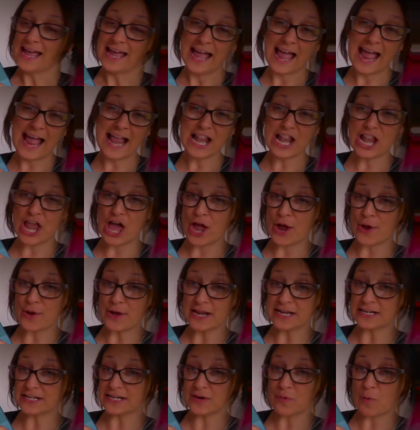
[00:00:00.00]

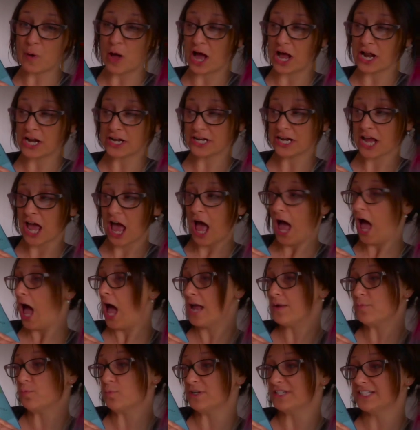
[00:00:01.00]
Hello, little one.
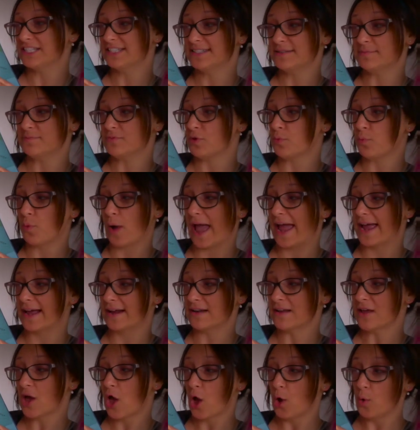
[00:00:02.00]
I'm Wisdom the
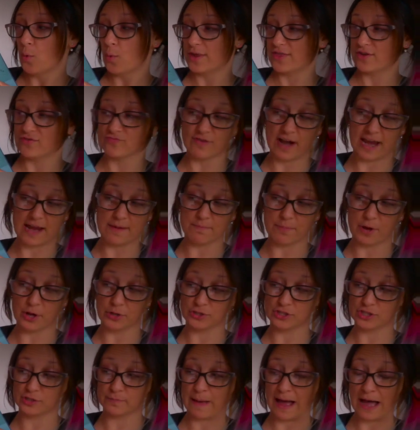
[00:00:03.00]
Whale with a rainbow
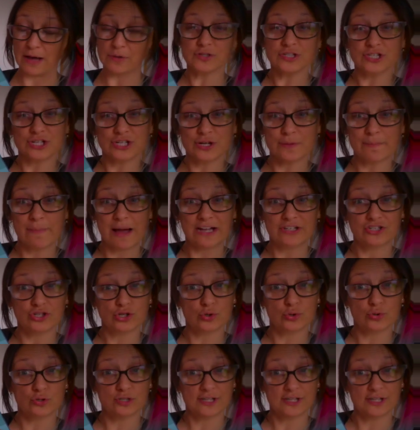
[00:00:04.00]
spout and a magical